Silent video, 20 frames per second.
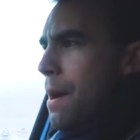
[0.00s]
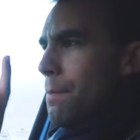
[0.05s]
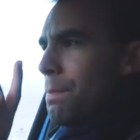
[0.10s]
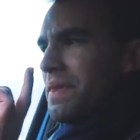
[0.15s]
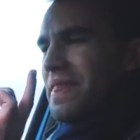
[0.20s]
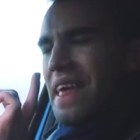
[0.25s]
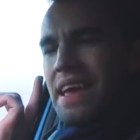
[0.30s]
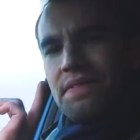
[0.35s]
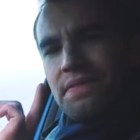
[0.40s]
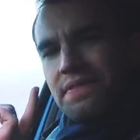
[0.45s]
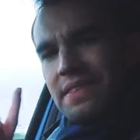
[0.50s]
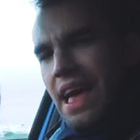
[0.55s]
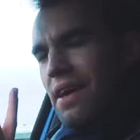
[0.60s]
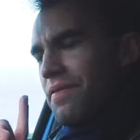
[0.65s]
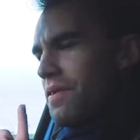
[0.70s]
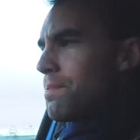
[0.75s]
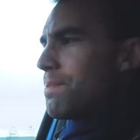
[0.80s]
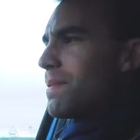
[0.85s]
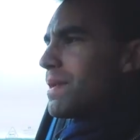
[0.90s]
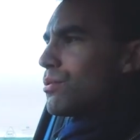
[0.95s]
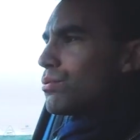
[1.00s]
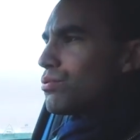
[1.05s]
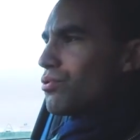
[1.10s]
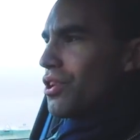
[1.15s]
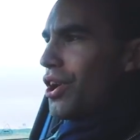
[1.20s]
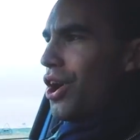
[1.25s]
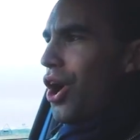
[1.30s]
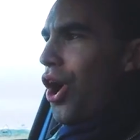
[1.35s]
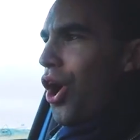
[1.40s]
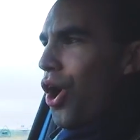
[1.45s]
But they've never built
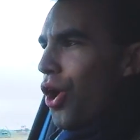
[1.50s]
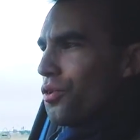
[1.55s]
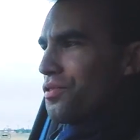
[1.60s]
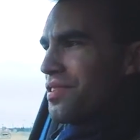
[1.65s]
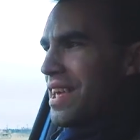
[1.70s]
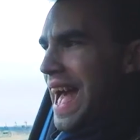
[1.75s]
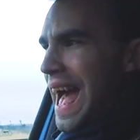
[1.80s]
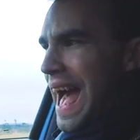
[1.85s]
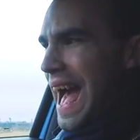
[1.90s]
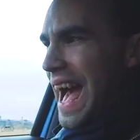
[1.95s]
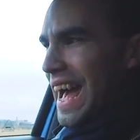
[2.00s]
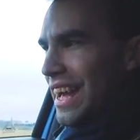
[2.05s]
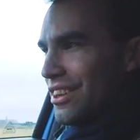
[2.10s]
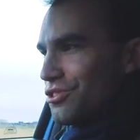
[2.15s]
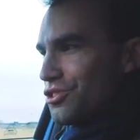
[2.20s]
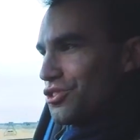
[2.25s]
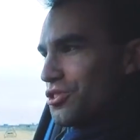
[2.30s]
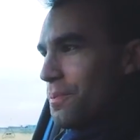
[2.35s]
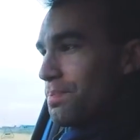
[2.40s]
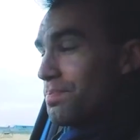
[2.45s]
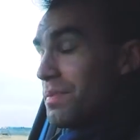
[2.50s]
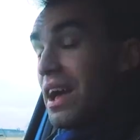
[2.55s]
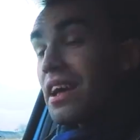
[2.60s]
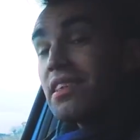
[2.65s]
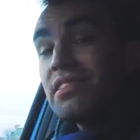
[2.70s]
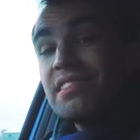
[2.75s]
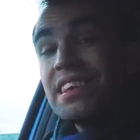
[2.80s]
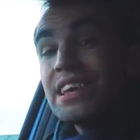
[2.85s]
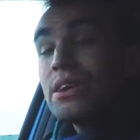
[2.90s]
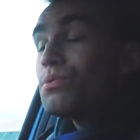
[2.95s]
a hot hatch
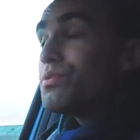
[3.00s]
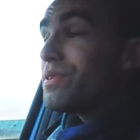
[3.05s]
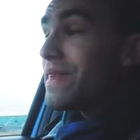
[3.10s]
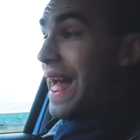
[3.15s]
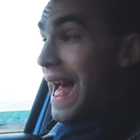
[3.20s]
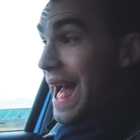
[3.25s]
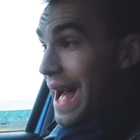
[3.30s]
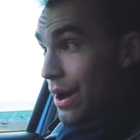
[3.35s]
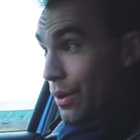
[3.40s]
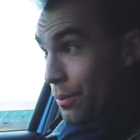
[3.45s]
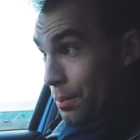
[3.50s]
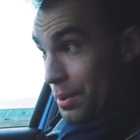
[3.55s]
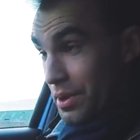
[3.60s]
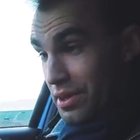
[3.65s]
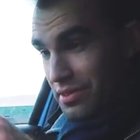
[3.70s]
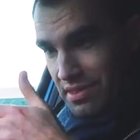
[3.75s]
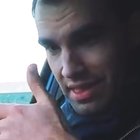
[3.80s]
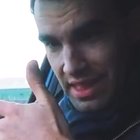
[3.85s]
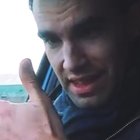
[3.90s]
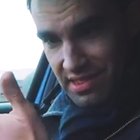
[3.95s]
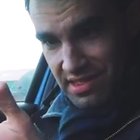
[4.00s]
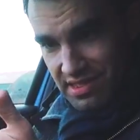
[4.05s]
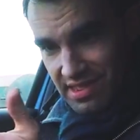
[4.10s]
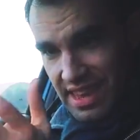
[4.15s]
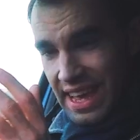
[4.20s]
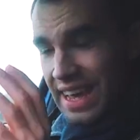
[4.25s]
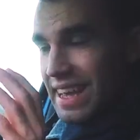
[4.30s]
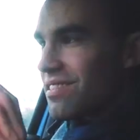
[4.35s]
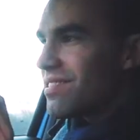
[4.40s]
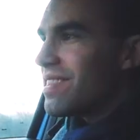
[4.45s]
until now, because this is
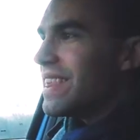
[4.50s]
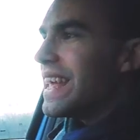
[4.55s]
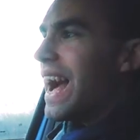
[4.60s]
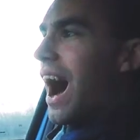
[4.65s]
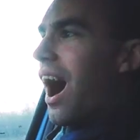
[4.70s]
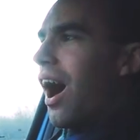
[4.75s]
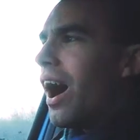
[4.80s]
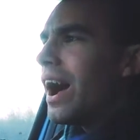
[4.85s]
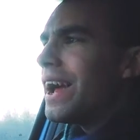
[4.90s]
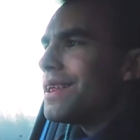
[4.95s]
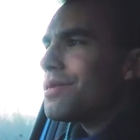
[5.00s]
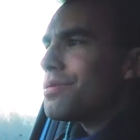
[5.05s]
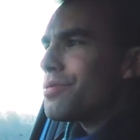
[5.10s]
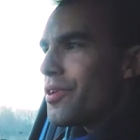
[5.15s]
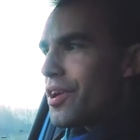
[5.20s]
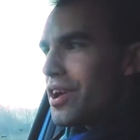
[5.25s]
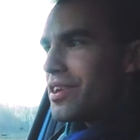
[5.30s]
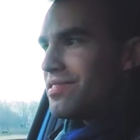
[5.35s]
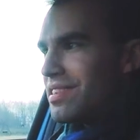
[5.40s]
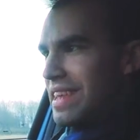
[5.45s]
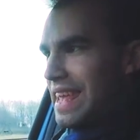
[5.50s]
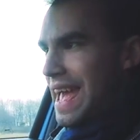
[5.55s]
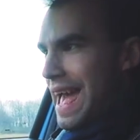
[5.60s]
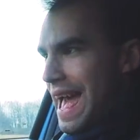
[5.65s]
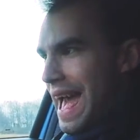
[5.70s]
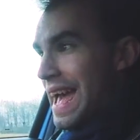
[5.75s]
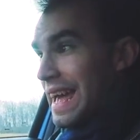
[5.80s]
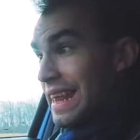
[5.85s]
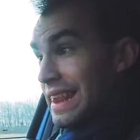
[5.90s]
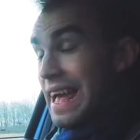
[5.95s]
it, the
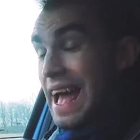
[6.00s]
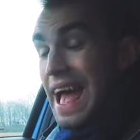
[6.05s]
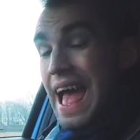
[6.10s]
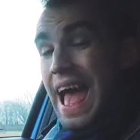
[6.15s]
i30N.